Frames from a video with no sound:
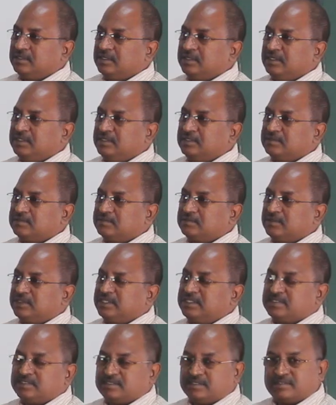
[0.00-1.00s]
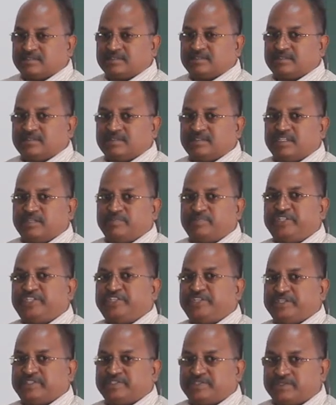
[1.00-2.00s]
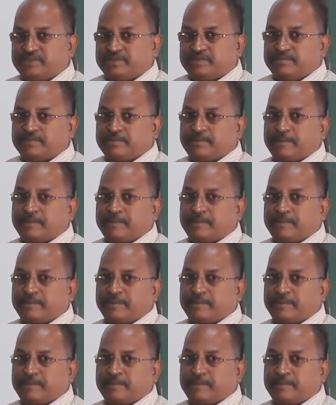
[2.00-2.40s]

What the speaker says: and wonders and appreciates